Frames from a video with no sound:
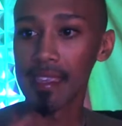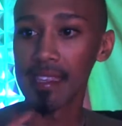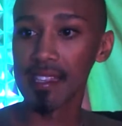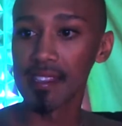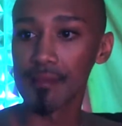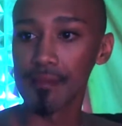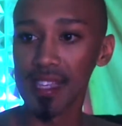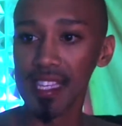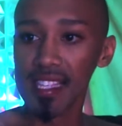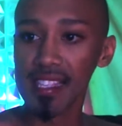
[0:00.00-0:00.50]

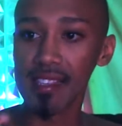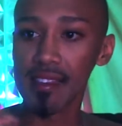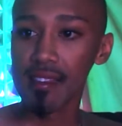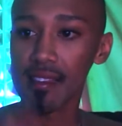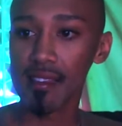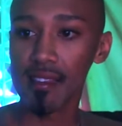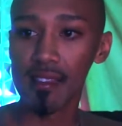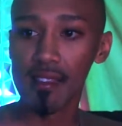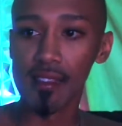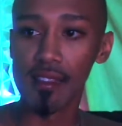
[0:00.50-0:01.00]

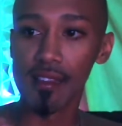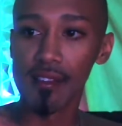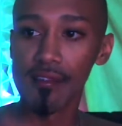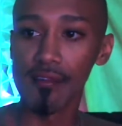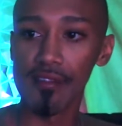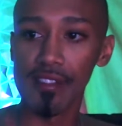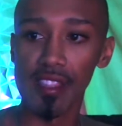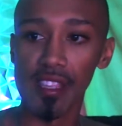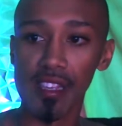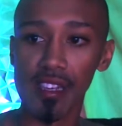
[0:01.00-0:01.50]
Misa in love
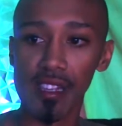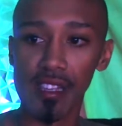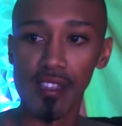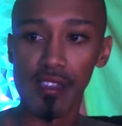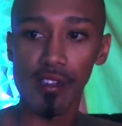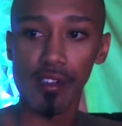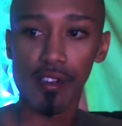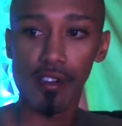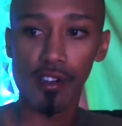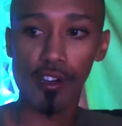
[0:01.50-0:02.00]
with
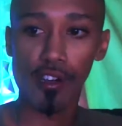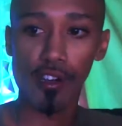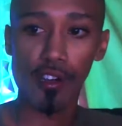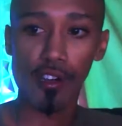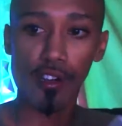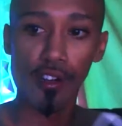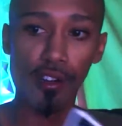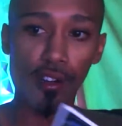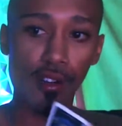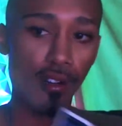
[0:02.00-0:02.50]
another
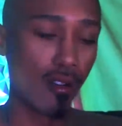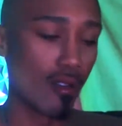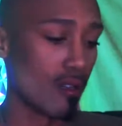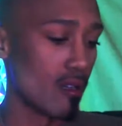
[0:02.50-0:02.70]
girl?